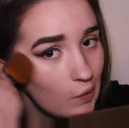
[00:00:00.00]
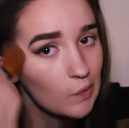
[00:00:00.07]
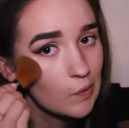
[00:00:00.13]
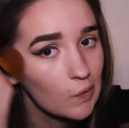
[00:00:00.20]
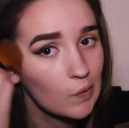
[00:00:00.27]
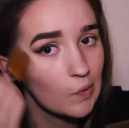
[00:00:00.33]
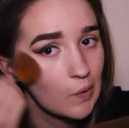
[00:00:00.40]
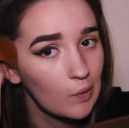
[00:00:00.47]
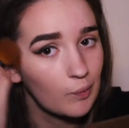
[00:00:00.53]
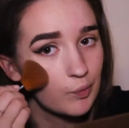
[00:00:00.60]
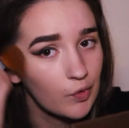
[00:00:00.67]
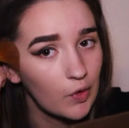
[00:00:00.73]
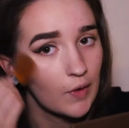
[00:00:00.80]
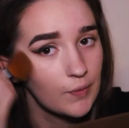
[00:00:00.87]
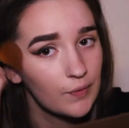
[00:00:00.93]
Just gonna
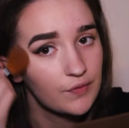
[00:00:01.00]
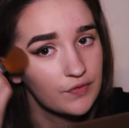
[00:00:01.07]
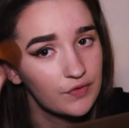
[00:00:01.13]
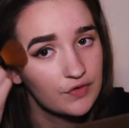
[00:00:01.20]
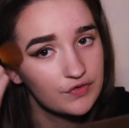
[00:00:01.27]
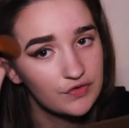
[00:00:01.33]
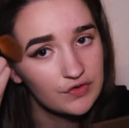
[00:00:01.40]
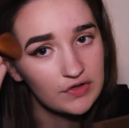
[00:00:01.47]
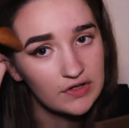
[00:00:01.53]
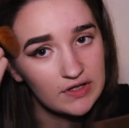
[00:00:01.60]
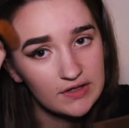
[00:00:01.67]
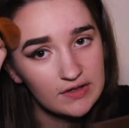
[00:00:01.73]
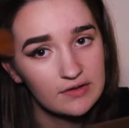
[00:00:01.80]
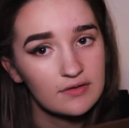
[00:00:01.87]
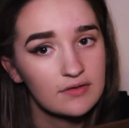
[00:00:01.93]
bronze the
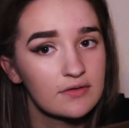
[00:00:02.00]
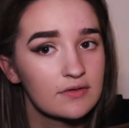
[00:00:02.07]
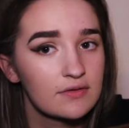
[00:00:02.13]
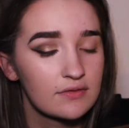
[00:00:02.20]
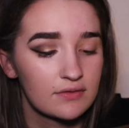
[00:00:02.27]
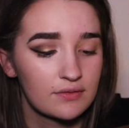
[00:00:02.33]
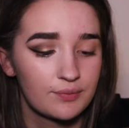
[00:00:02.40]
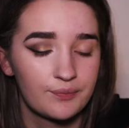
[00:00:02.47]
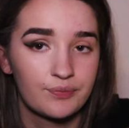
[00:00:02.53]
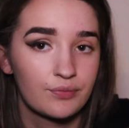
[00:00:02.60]
cheeks